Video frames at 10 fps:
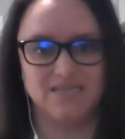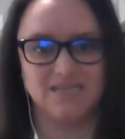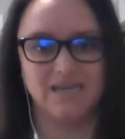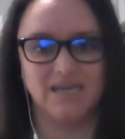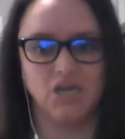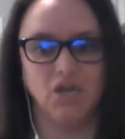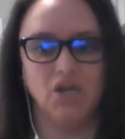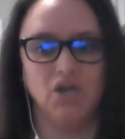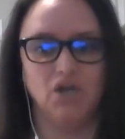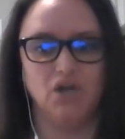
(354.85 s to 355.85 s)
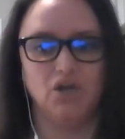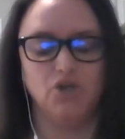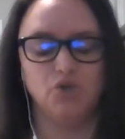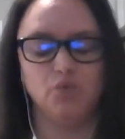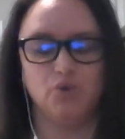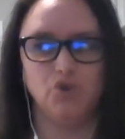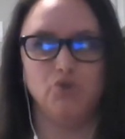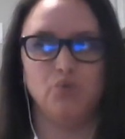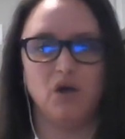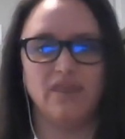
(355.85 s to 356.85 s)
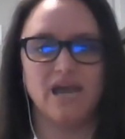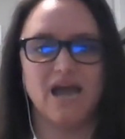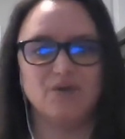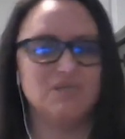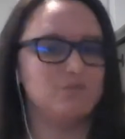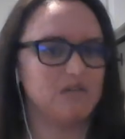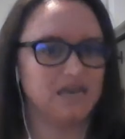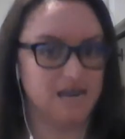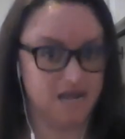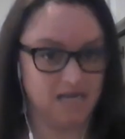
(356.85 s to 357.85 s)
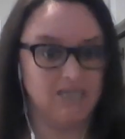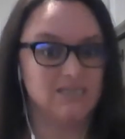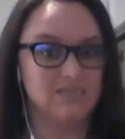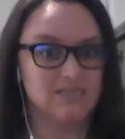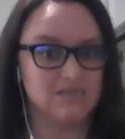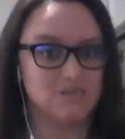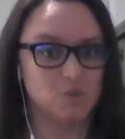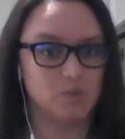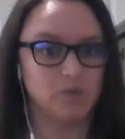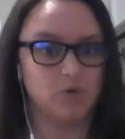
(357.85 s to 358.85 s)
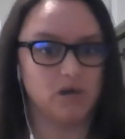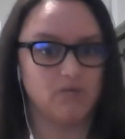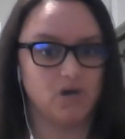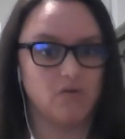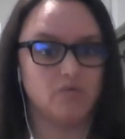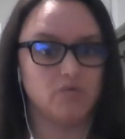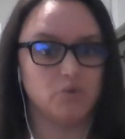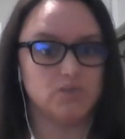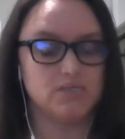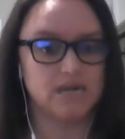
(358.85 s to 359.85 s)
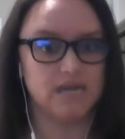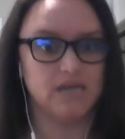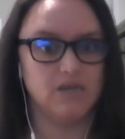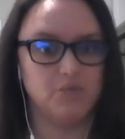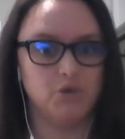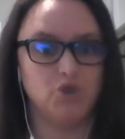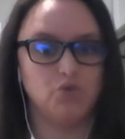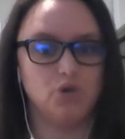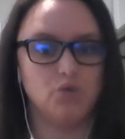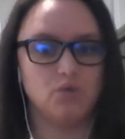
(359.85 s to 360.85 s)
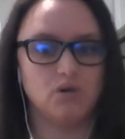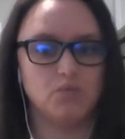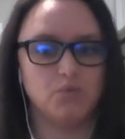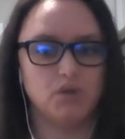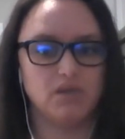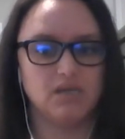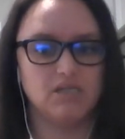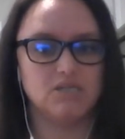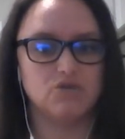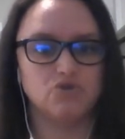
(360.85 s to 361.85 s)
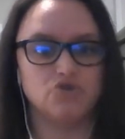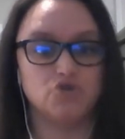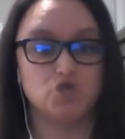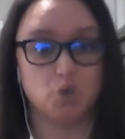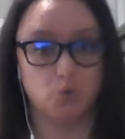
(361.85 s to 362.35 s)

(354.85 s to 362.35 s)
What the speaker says: Like you want the house to be nice so people have a comfortable stay, but you don't want to put things that are so